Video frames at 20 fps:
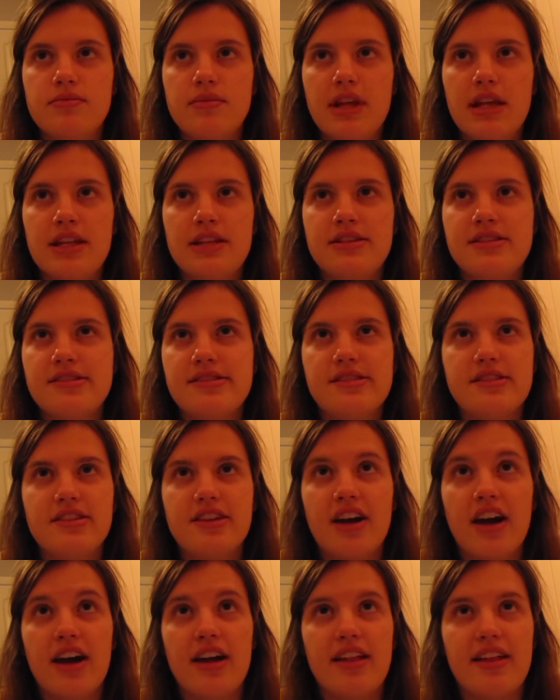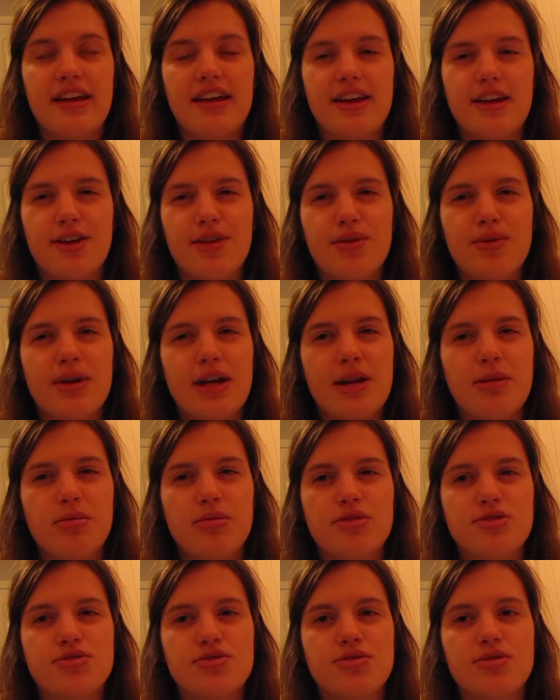It's got like
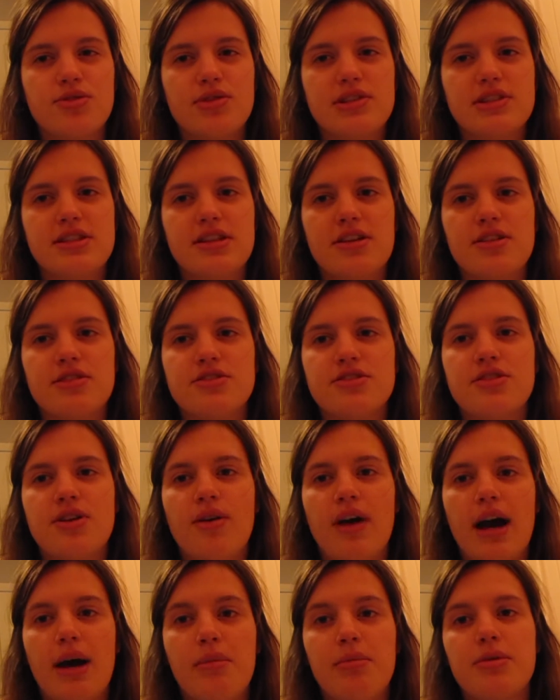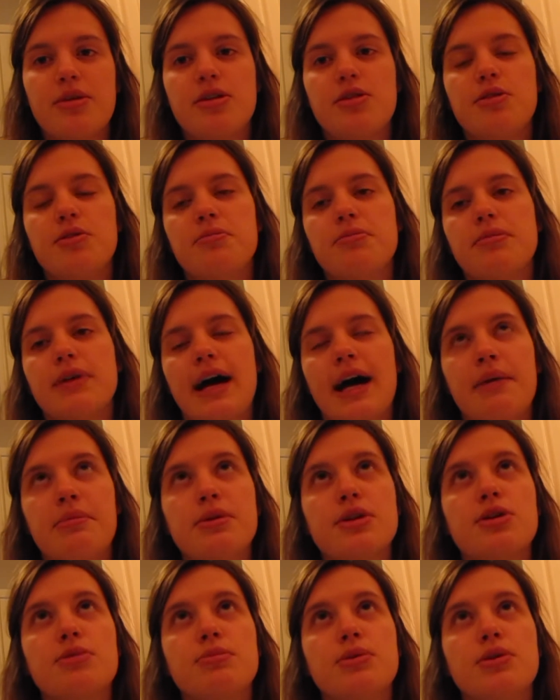incredible truths that are so
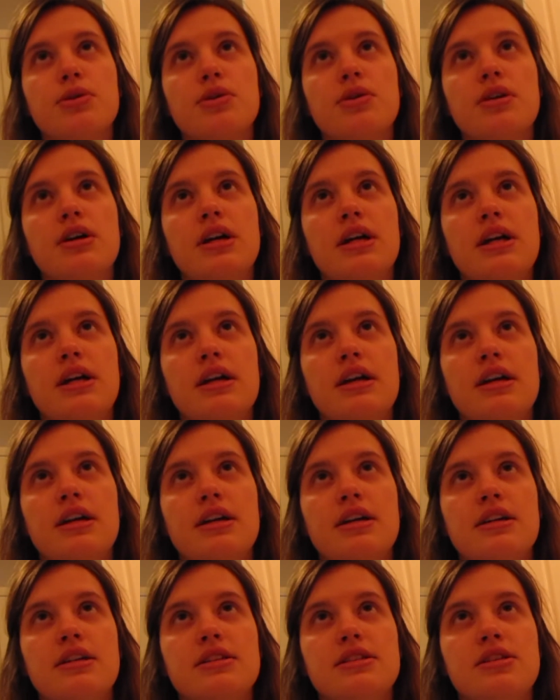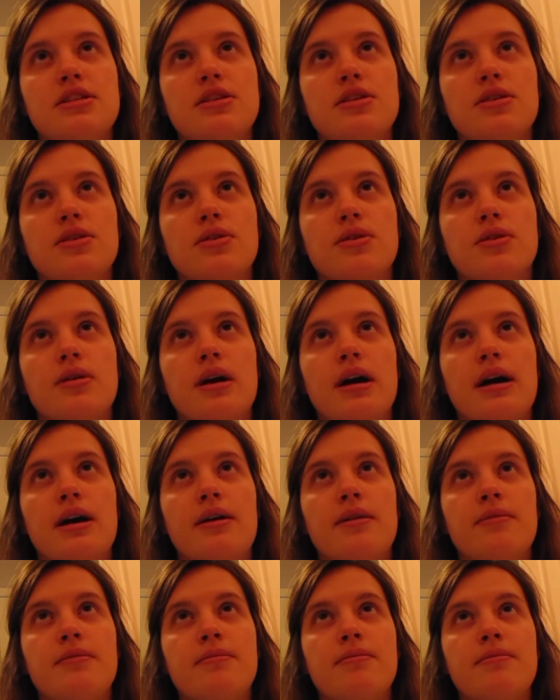applicable to
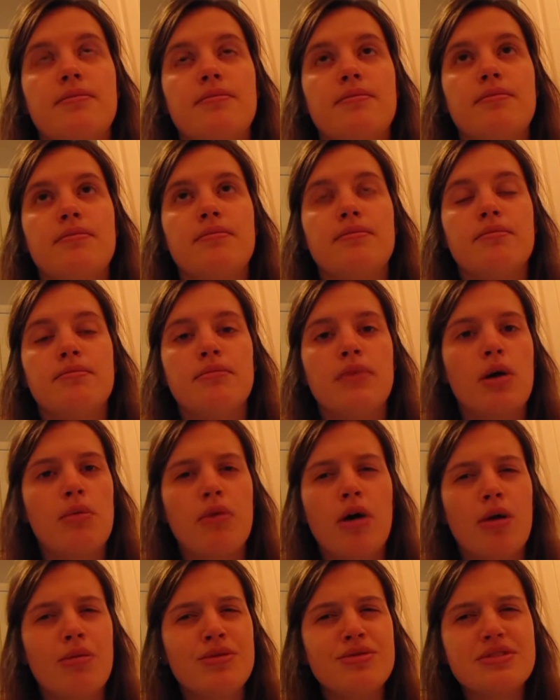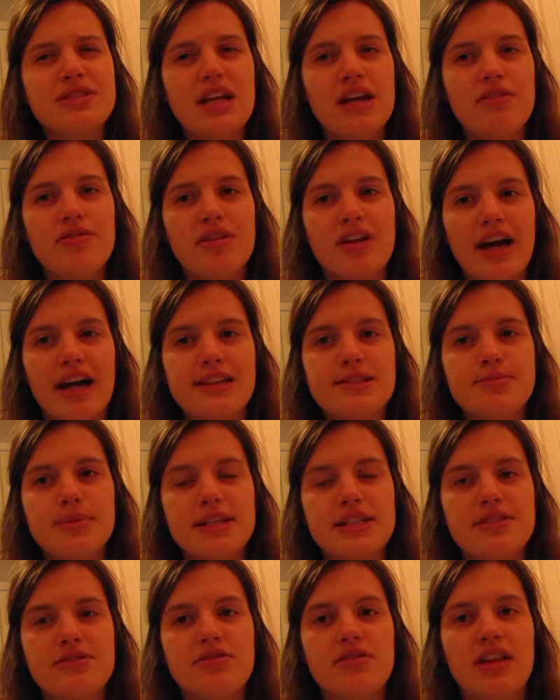almost every
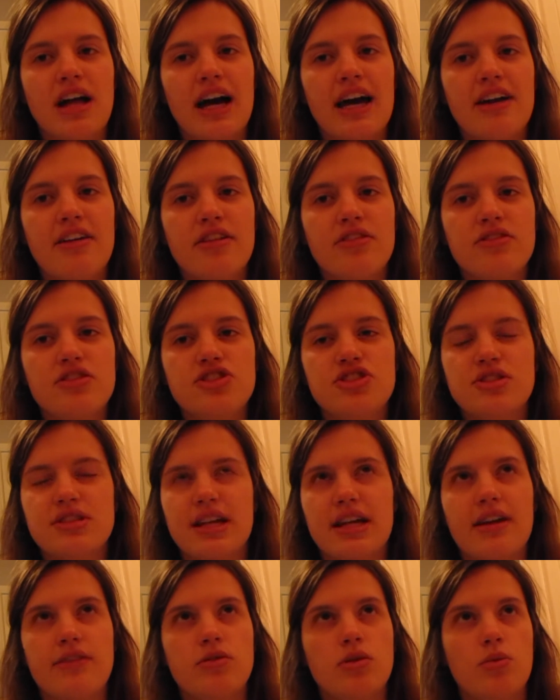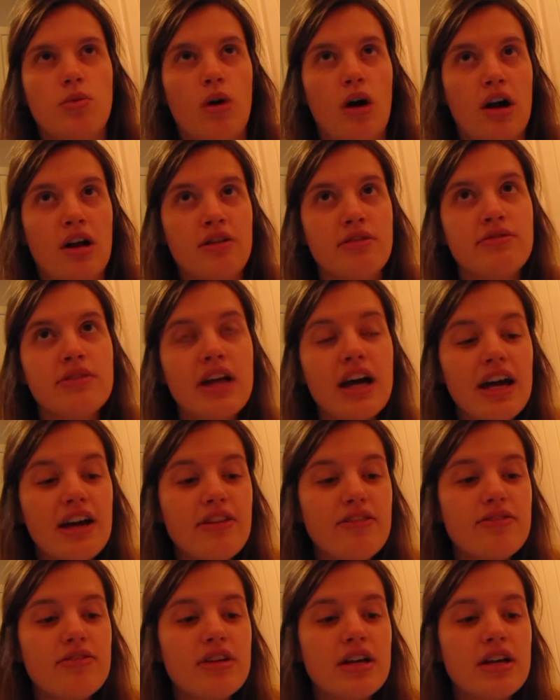aspect of life, of just like every walk of life,